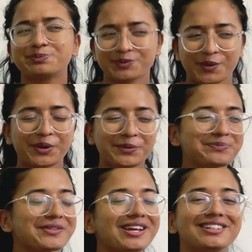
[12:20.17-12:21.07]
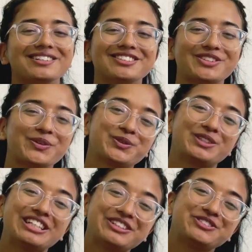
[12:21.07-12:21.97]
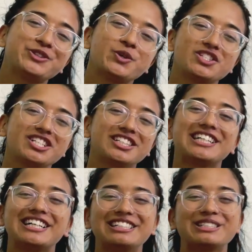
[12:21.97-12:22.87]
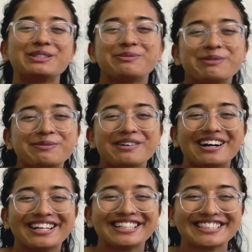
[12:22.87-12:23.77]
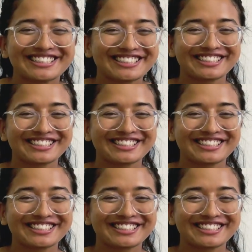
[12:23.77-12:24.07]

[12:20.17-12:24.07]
Okay, so thank you for watching, guys. Bye bye.